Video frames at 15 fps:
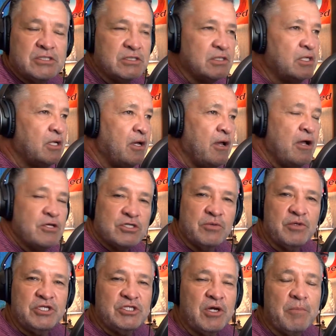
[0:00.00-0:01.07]
And so
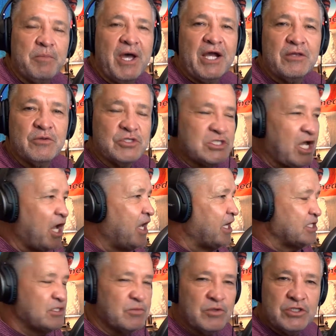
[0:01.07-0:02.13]
we jumped back in those
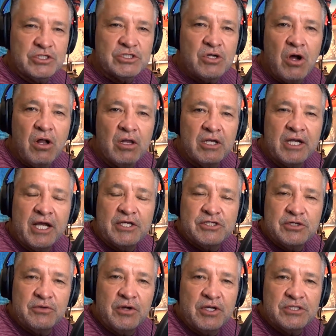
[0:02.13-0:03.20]
kayaks and we're just hauling ass
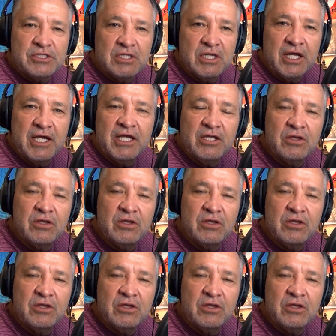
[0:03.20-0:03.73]
across the lake.